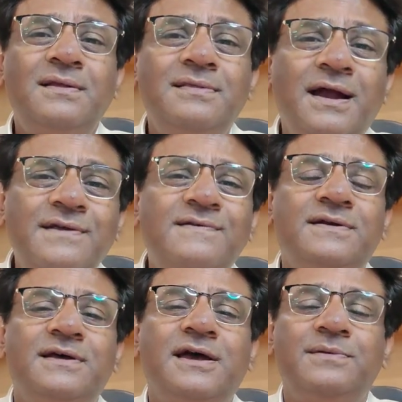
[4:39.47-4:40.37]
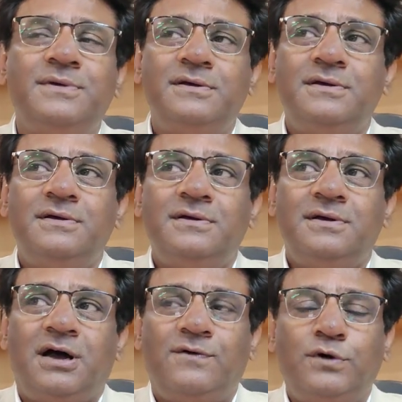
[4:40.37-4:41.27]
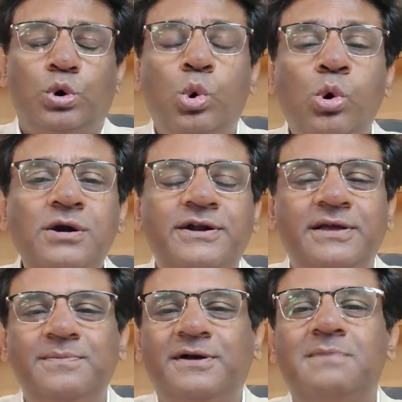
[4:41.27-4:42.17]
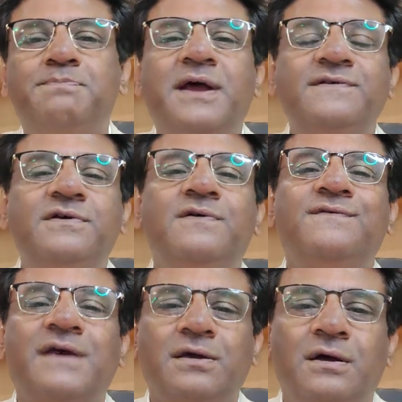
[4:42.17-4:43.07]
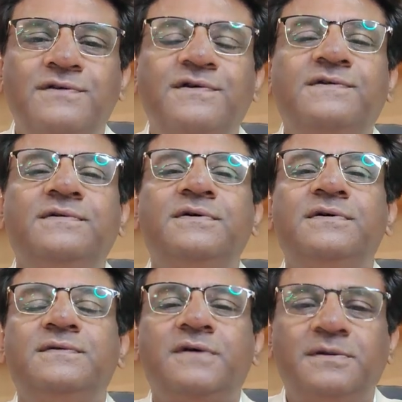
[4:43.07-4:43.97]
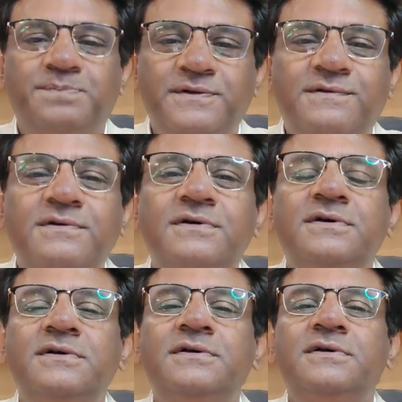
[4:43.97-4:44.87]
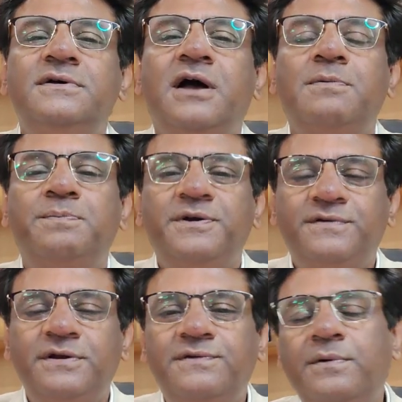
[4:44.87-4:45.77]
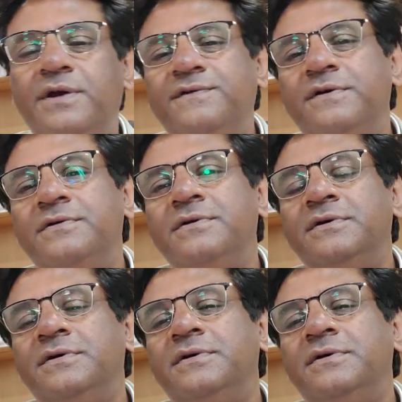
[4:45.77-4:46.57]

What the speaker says: that is the time our whole team, comprising of psychologists, therapists, our patient education